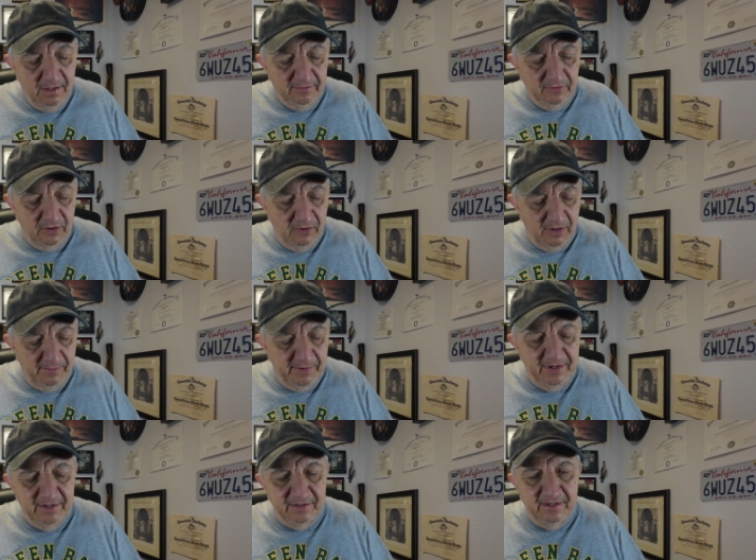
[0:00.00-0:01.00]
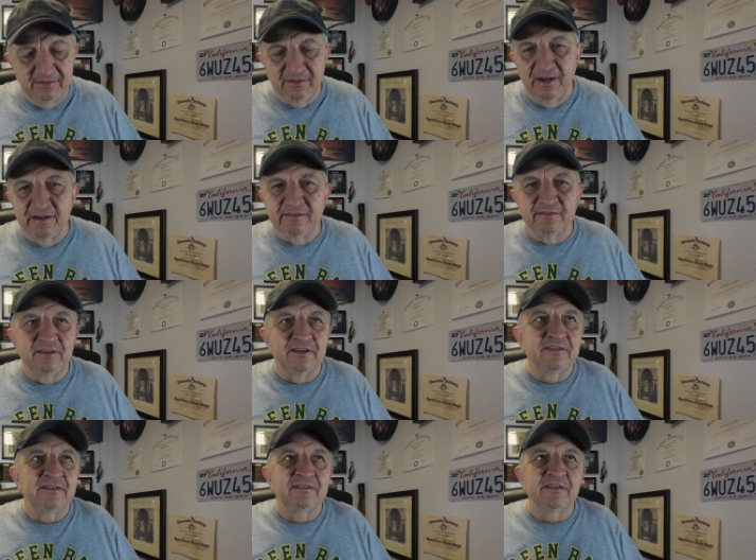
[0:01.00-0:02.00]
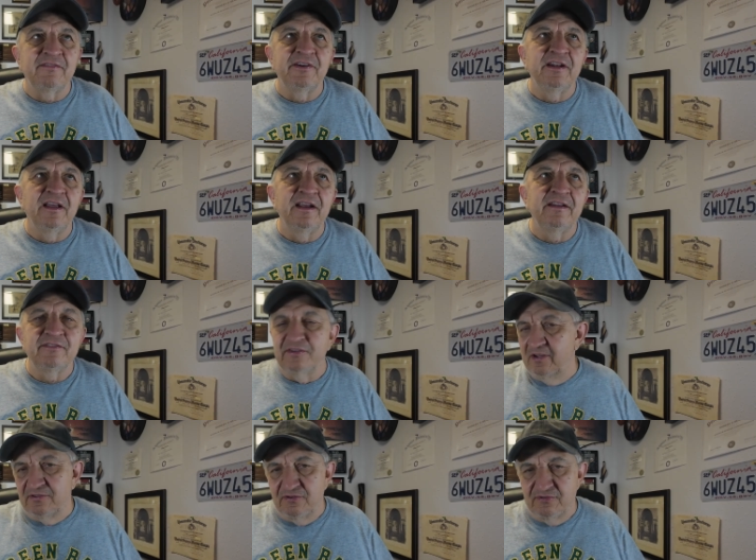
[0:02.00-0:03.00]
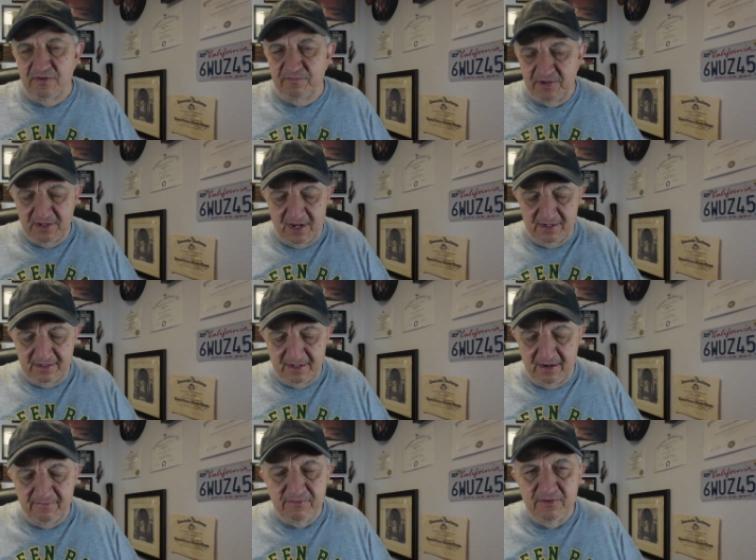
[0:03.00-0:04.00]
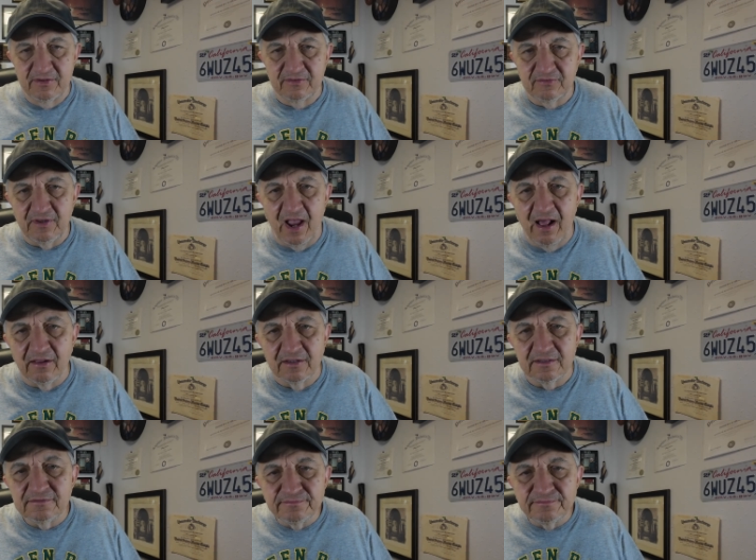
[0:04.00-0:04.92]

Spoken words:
So I mean, it's like 79 cents or something like that for this salad.